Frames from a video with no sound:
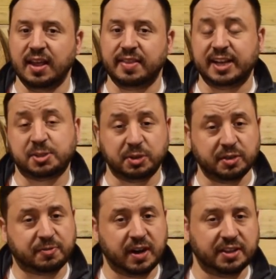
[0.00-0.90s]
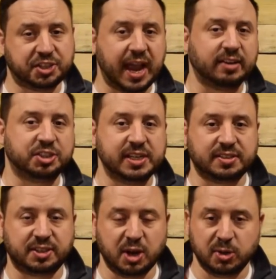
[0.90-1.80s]
thanks to a good friend of the channel,
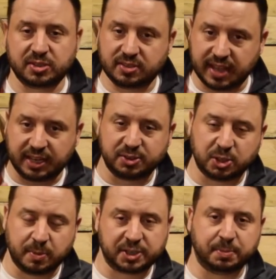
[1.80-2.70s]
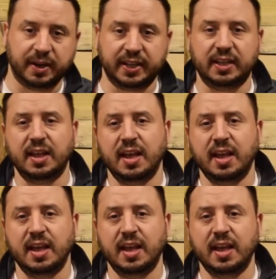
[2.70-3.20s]
Jason Coates. Thank you so much, buddy.